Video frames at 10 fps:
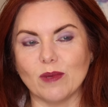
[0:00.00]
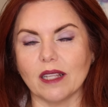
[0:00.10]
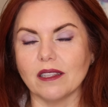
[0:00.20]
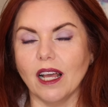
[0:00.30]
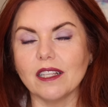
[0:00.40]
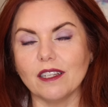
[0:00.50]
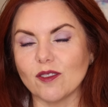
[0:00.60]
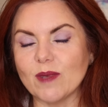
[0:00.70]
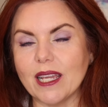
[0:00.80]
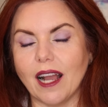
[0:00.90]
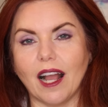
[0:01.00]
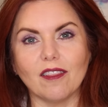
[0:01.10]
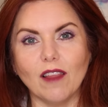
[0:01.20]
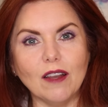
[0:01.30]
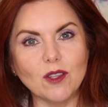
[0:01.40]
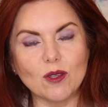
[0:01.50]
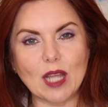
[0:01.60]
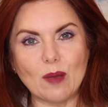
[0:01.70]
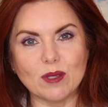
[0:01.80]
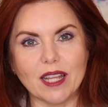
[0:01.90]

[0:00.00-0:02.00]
but luckily for me, I love those types